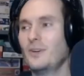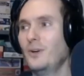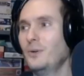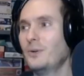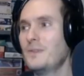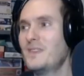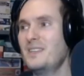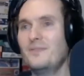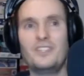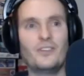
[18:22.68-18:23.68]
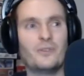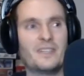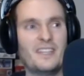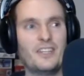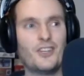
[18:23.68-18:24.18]
so this video
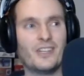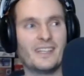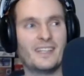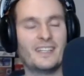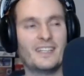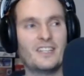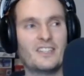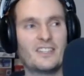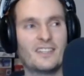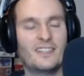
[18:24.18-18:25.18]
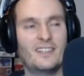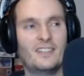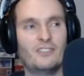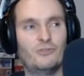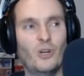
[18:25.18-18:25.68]
essentially is
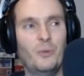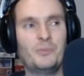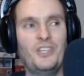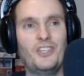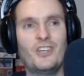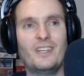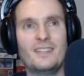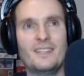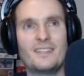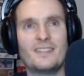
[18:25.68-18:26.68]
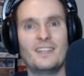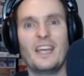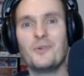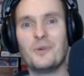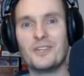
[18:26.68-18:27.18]
Rob teaching this
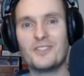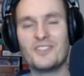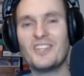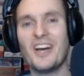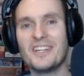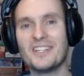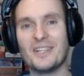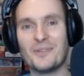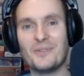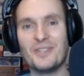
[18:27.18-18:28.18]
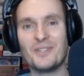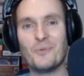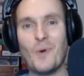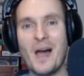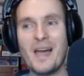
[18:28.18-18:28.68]
language, this target language,
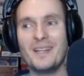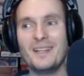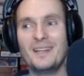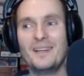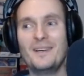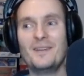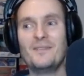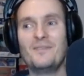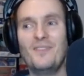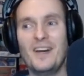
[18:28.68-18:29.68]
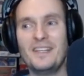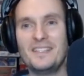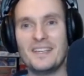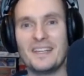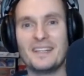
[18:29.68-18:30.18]
while
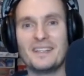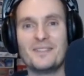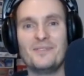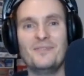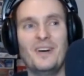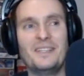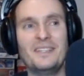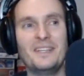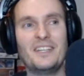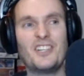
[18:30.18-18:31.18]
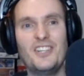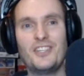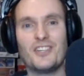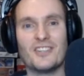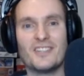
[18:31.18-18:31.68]
fighting fighting
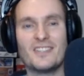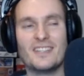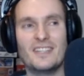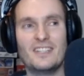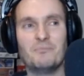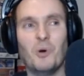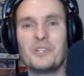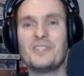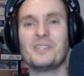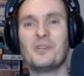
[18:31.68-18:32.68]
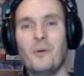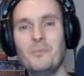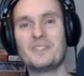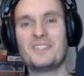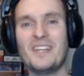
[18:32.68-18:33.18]
creatures in a Mortal
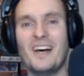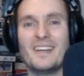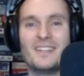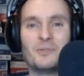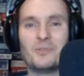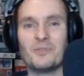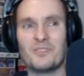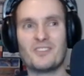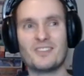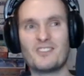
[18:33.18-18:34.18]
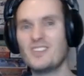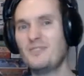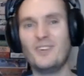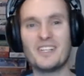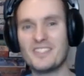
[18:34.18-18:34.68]
Kombat style or, or
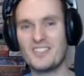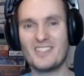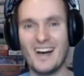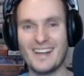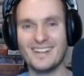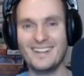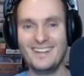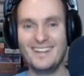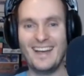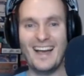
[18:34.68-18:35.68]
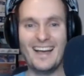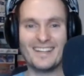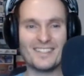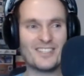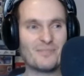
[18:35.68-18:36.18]
Street Fighter style,
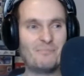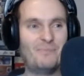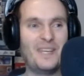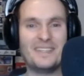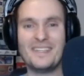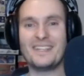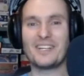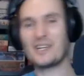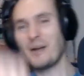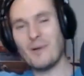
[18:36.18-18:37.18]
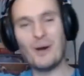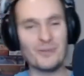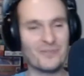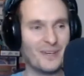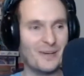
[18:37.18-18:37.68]
and just beating the crap
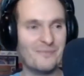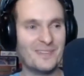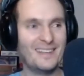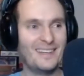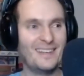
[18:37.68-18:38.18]
out of them,